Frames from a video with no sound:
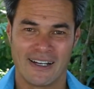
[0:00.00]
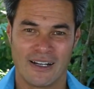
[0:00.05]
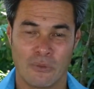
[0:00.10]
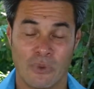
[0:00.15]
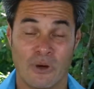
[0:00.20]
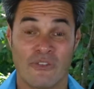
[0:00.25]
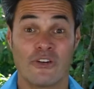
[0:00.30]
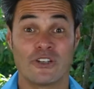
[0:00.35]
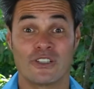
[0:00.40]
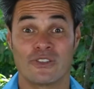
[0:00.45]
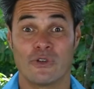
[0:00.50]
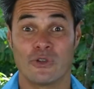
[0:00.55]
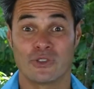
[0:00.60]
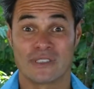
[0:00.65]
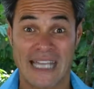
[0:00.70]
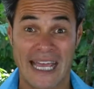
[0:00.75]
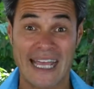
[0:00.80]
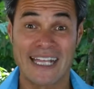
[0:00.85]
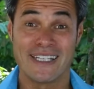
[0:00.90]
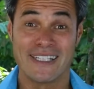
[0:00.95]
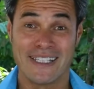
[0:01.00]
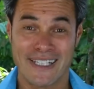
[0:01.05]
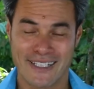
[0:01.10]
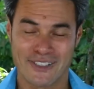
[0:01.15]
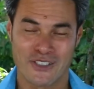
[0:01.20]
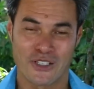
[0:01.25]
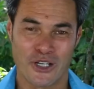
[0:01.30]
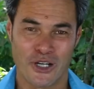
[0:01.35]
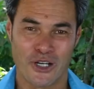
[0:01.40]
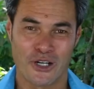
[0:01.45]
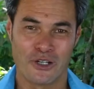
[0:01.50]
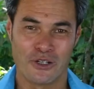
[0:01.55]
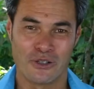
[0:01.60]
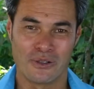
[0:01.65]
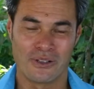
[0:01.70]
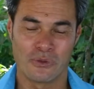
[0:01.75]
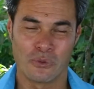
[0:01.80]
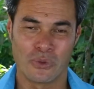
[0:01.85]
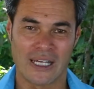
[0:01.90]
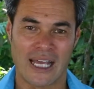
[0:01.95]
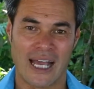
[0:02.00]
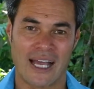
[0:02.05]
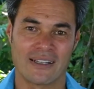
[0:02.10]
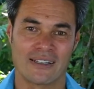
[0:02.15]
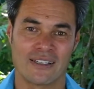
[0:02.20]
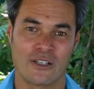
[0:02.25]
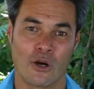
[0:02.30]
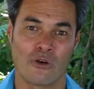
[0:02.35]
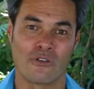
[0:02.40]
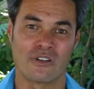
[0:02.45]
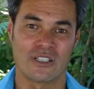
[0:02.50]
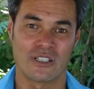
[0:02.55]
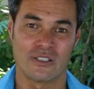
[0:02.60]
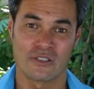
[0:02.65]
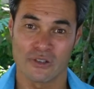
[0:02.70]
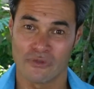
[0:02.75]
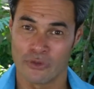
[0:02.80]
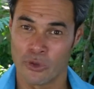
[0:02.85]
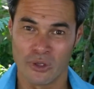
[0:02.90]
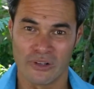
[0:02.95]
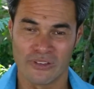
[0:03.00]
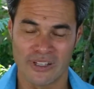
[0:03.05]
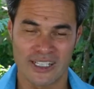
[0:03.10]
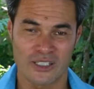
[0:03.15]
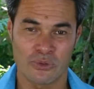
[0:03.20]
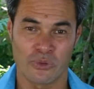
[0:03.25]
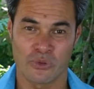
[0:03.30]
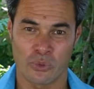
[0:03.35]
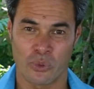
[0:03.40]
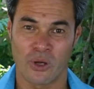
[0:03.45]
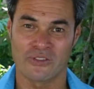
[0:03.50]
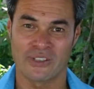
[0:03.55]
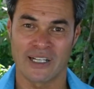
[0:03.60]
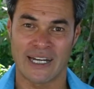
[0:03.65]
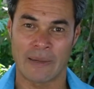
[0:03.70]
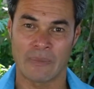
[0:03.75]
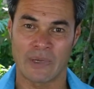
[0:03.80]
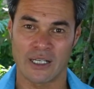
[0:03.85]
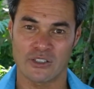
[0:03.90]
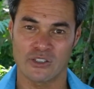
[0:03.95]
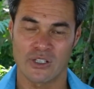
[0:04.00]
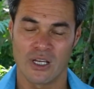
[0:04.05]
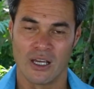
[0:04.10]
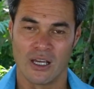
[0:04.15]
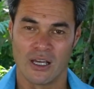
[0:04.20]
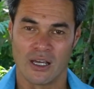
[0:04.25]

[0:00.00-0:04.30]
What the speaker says: Well, first of all, 10 years ago, we had the origins of all of this with Wealth Dynamics.